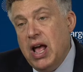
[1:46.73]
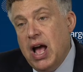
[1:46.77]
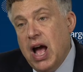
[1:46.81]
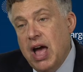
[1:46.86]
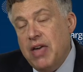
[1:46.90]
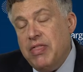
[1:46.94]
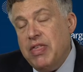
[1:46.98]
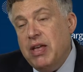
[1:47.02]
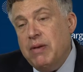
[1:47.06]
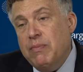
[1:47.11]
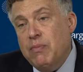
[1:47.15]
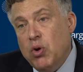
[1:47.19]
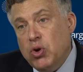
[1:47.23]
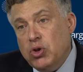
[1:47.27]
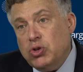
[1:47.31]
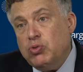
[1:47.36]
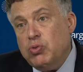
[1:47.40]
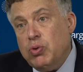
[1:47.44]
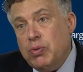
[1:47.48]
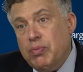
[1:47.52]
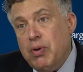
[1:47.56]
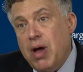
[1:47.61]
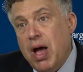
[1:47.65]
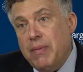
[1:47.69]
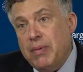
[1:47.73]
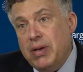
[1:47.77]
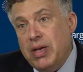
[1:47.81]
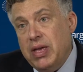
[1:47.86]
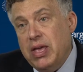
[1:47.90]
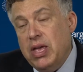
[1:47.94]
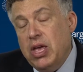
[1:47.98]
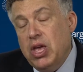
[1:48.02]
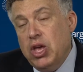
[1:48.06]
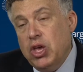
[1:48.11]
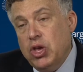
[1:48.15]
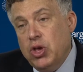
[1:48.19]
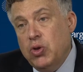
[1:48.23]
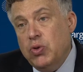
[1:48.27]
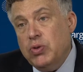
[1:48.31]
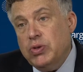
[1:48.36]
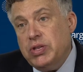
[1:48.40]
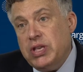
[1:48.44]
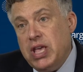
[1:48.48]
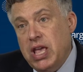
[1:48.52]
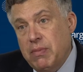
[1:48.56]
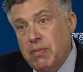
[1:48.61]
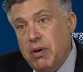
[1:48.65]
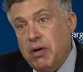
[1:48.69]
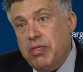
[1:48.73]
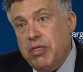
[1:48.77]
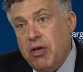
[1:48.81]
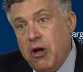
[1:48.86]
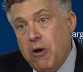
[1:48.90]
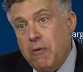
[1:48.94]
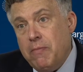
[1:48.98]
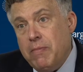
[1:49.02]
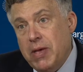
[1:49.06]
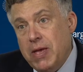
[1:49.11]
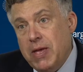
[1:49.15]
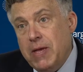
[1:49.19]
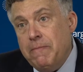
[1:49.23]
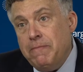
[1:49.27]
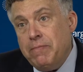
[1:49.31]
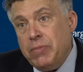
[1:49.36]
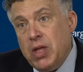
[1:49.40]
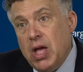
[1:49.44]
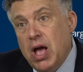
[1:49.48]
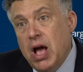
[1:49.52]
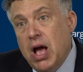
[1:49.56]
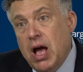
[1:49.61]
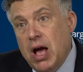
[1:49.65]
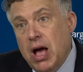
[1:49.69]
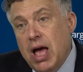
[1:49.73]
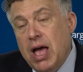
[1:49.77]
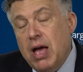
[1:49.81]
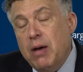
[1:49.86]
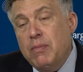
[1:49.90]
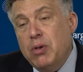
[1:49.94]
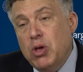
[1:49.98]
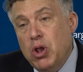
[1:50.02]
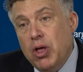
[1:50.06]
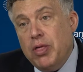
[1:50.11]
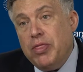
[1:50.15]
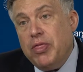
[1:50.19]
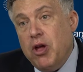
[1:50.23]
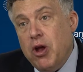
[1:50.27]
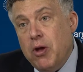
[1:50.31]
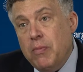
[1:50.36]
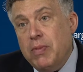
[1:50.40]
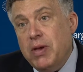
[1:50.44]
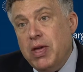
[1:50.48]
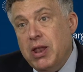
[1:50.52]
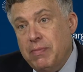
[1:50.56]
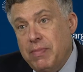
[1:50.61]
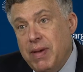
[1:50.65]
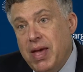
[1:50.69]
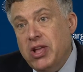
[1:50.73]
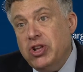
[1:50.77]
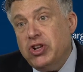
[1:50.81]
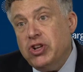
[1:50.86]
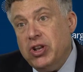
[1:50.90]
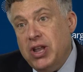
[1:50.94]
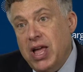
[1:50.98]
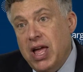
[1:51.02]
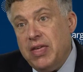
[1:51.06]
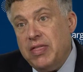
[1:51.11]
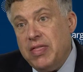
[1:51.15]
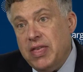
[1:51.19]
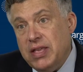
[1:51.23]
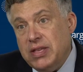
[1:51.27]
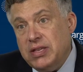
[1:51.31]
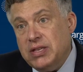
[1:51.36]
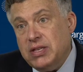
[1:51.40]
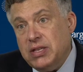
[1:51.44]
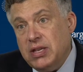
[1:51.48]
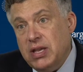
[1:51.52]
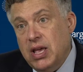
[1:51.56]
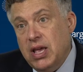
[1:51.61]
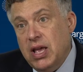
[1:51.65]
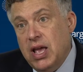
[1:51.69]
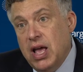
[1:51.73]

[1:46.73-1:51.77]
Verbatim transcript: I think most would probably use chemotherapy, uh, immunotherapy in a patient like this.